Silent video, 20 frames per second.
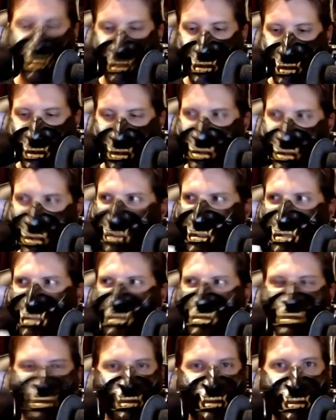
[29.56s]
I can't
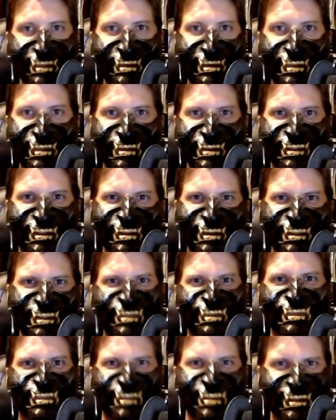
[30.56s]
sip it because I have
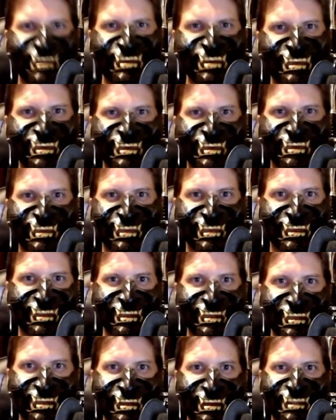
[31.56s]
my Ghost of
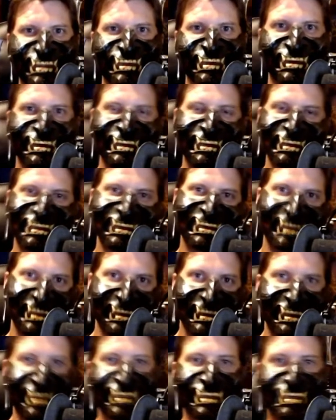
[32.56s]
Tsushima mask on. This is the
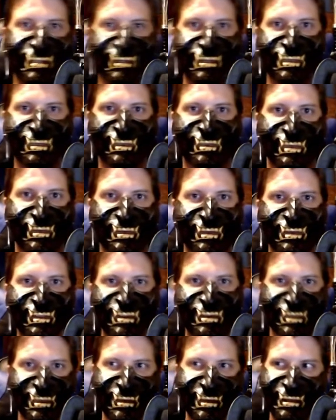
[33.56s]
first time I've worn
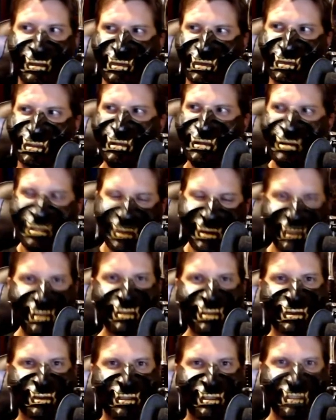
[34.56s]
this mask.
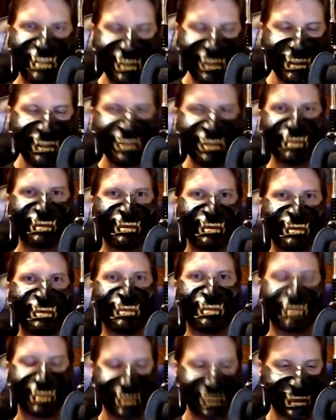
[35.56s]
Let's get into
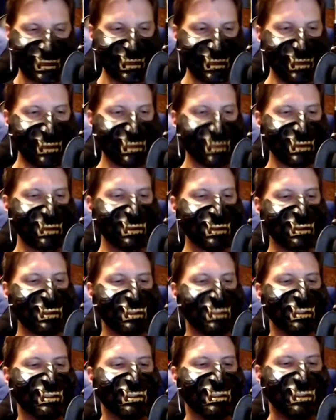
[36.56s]
the story.
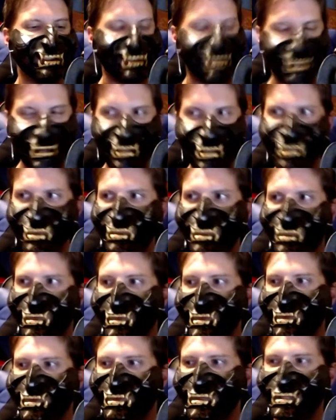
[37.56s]
I am so
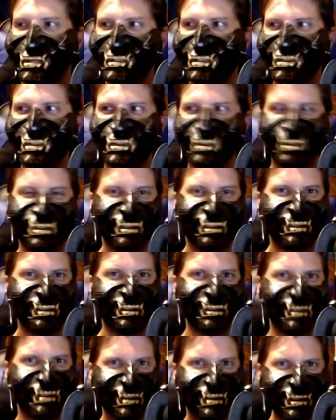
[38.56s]
excited.
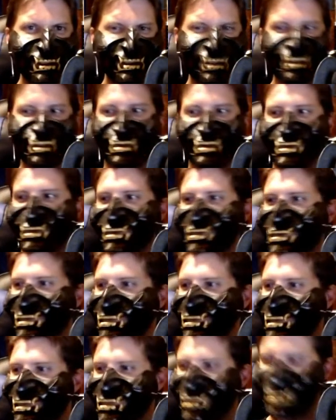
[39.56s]
Yes!
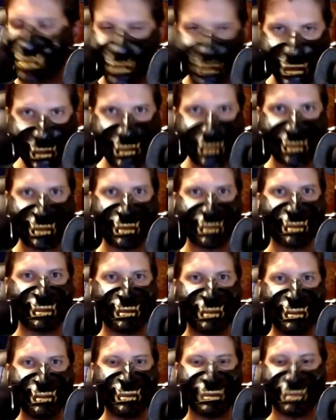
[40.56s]
Ghost of
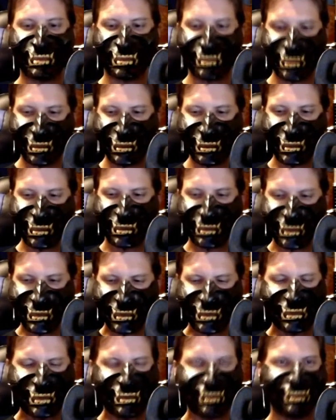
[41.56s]
Tsushima! Oh my
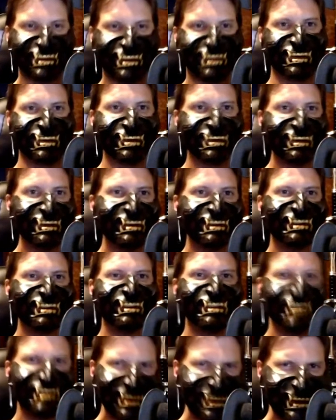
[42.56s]
god!
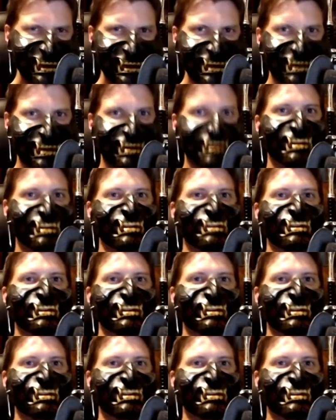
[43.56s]
Yes!